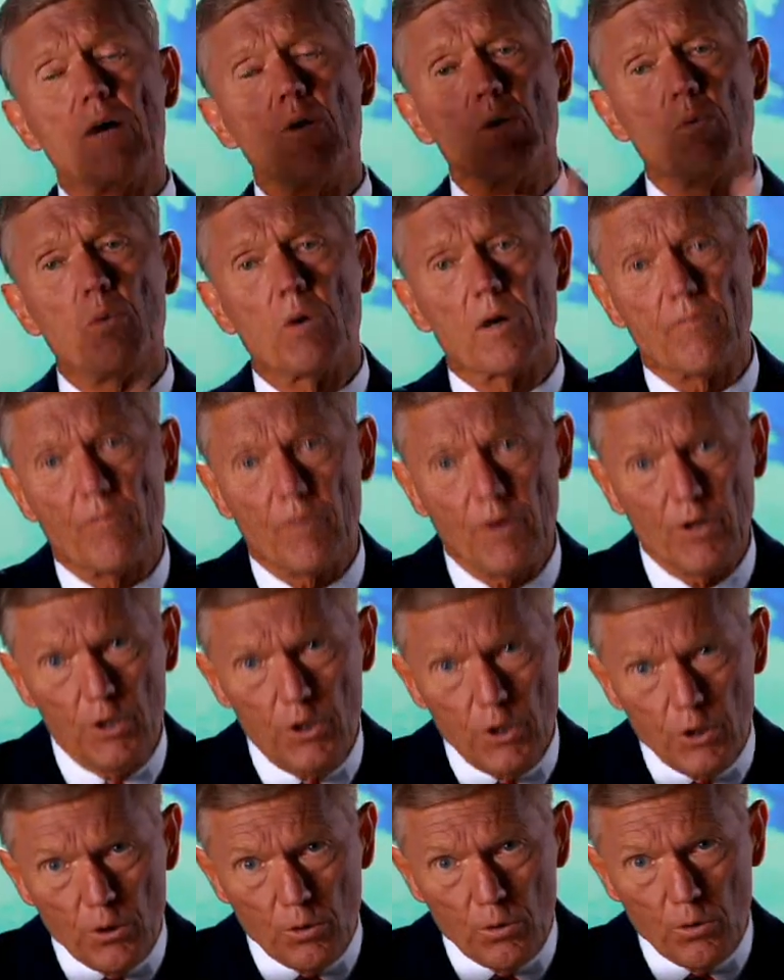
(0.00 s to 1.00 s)
go to work for
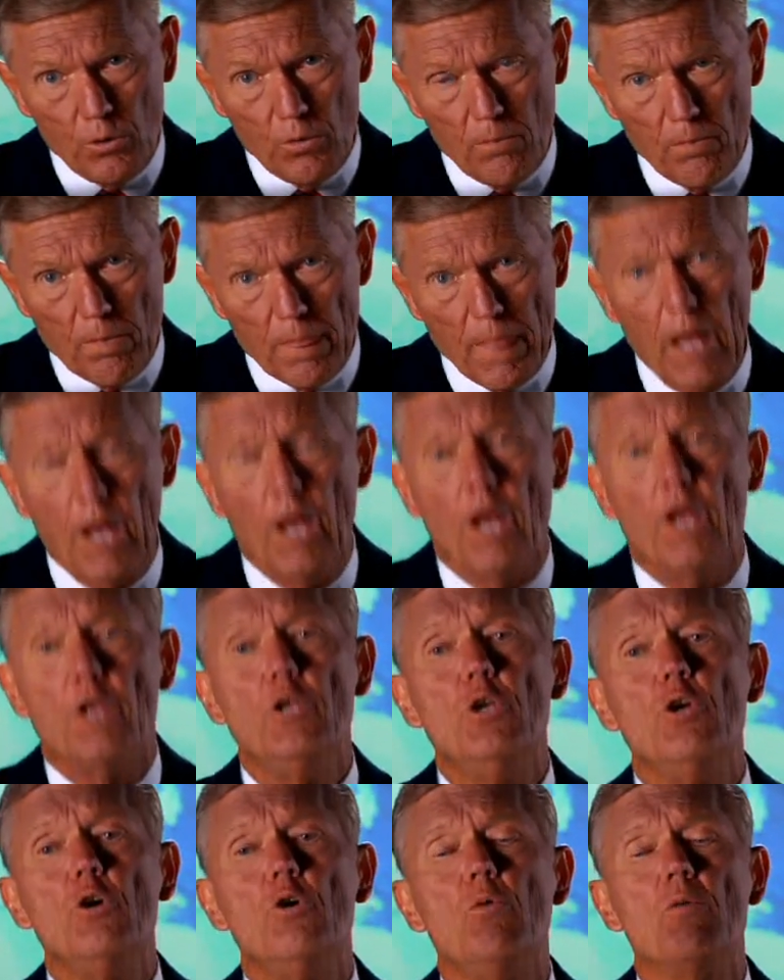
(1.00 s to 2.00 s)
you.
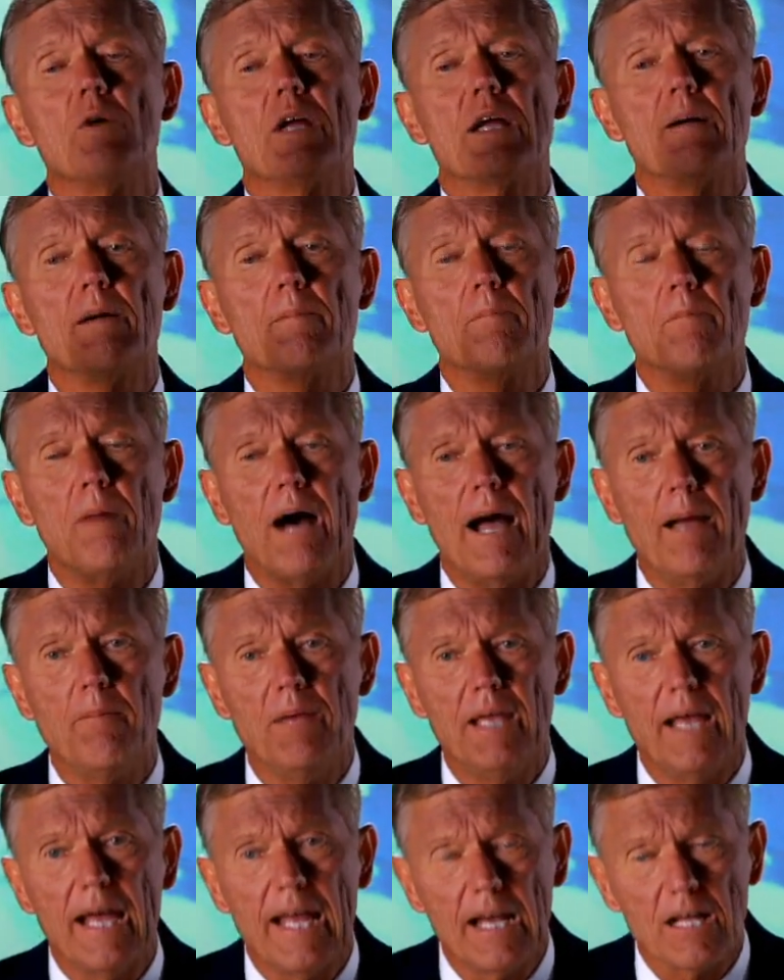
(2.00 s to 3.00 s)
You buy
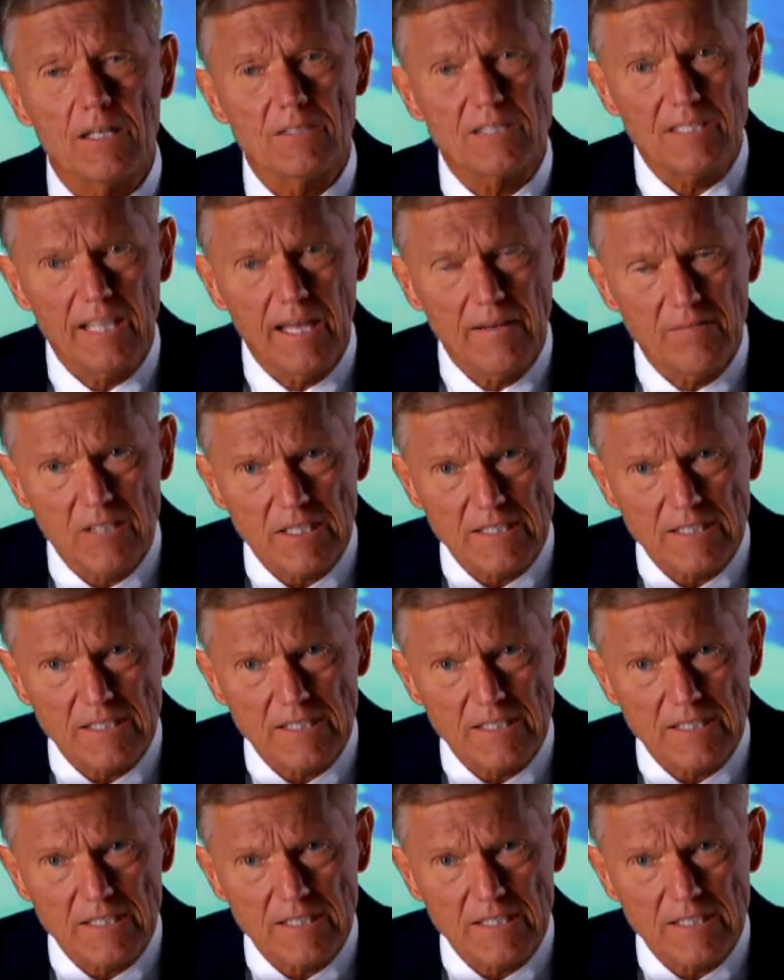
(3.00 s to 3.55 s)
me a health saving